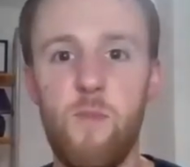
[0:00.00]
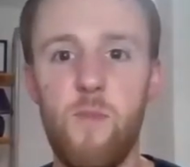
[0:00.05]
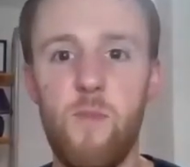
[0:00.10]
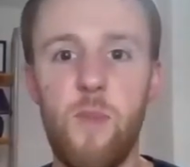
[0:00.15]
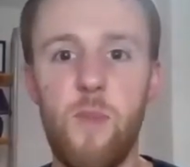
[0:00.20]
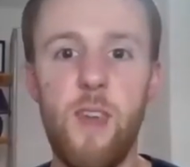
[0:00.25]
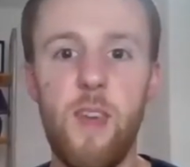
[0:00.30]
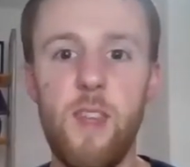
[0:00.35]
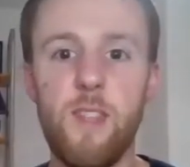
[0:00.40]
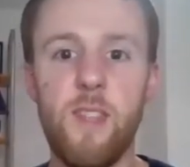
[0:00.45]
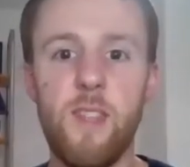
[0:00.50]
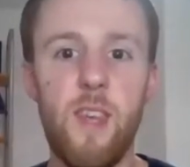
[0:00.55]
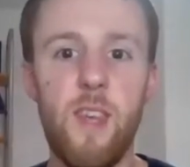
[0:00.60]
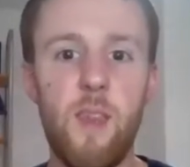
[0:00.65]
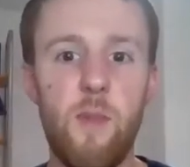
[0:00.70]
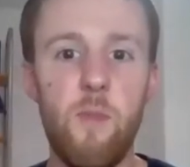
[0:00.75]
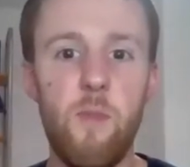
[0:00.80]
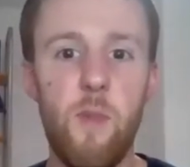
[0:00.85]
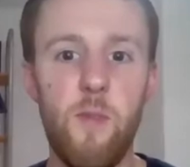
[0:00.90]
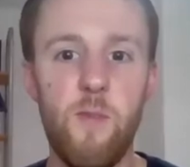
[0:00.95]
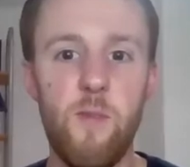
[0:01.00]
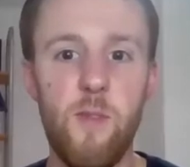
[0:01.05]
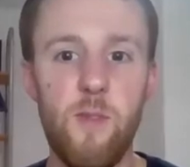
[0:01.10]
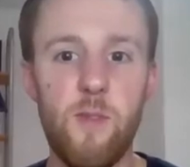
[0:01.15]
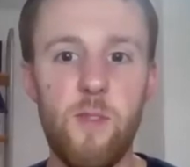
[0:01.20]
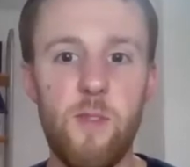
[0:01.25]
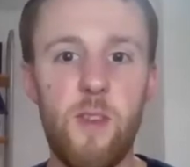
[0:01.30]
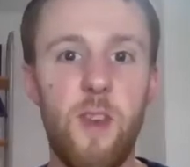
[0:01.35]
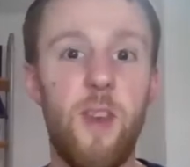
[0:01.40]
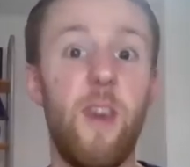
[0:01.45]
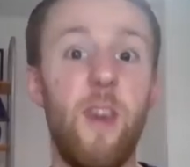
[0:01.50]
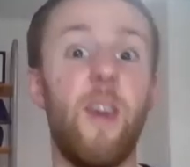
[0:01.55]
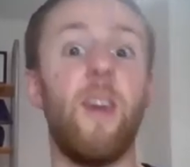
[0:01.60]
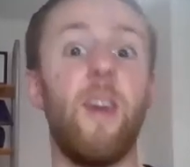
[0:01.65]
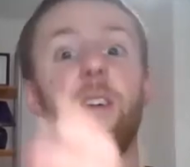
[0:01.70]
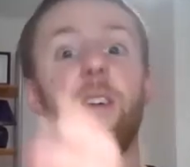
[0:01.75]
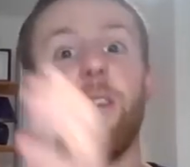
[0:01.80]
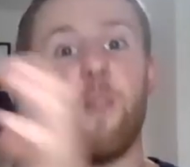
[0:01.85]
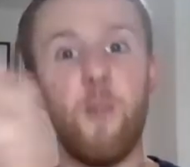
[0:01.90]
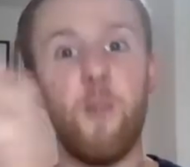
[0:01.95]
That was driving
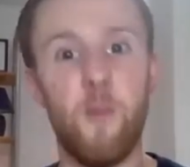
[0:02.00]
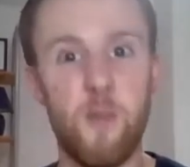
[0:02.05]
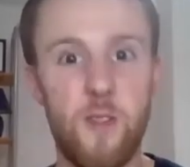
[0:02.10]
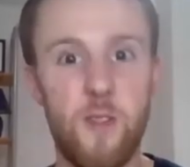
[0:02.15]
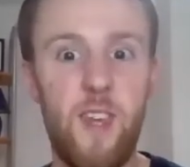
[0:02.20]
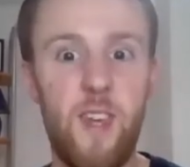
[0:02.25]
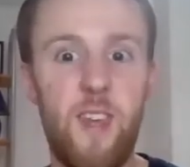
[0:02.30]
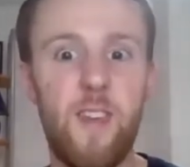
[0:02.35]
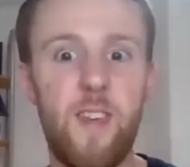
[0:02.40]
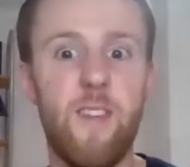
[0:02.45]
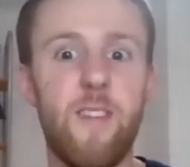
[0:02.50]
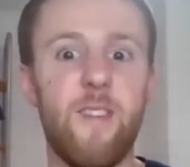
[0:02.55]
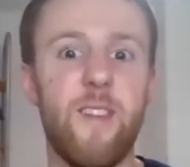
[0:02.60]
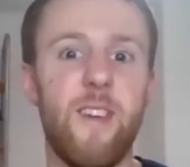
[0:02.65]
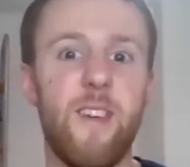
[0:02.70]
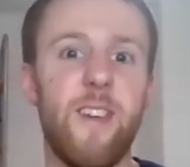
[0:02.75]
your habits.